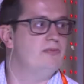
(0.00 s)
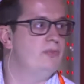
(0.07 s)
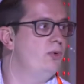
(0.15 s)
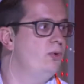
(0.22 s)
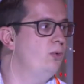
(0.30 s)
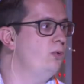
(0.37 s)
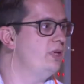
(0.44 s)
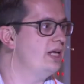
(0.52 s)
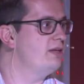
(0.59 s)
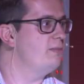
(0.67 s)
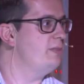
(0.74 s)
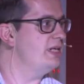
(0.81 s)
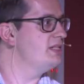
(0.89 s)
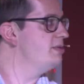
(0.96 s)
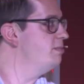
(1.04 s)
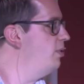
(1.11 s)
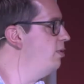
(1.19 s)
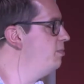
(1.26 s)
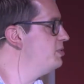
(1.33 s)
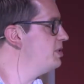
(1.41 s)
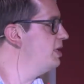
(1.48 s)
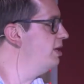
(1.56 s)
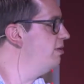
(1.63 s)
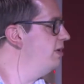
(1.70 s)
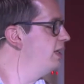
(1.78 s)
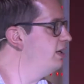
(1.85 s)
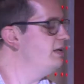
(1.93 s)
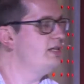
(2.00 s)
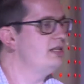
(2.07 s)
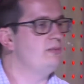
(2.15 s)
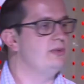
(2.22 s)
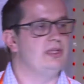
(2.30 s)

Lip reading: all the other bits and bobs that are included with